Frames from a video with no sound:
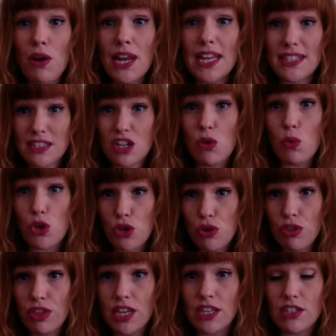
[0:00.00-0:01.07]
Let us know what
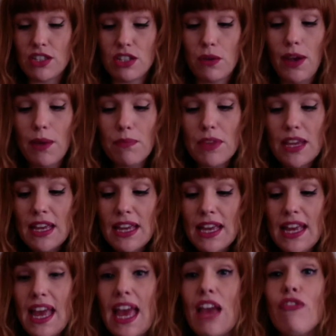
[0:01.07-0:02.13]
you think to it.
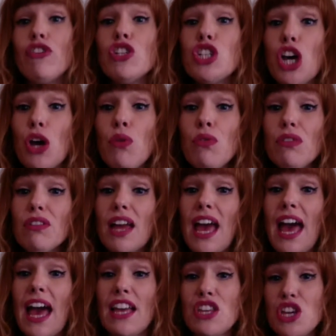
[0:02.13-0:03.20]
If you don't,
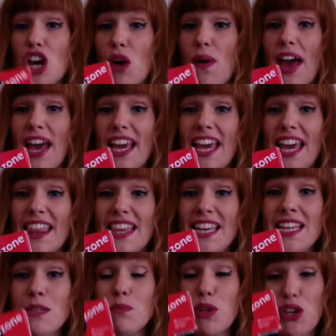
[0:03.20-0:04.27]
and you go out and get
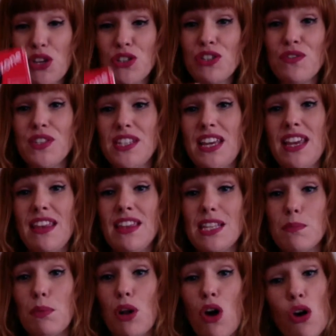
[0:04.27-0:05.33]
these because of seeing
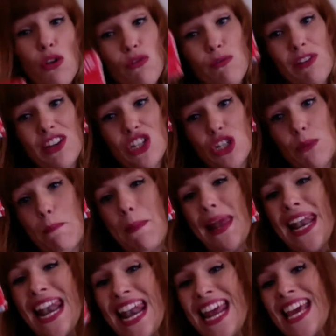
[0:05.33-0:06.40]
this vlog feature,
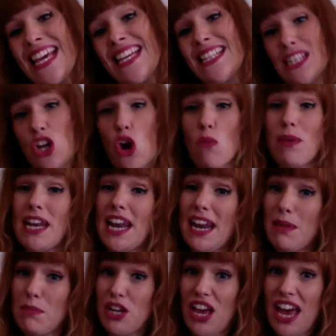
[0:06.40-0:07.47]
please comment and
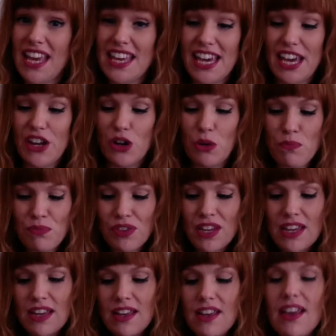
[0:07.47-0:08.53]
let me know how you get on.
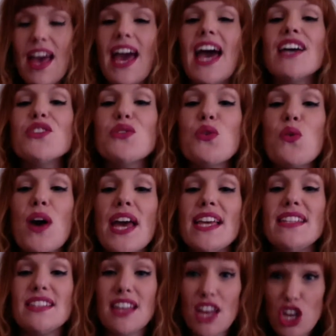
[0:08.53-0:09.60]
As
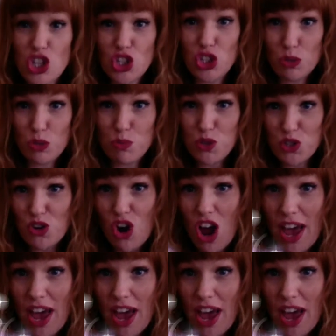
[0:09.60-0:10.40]
always, subscribe.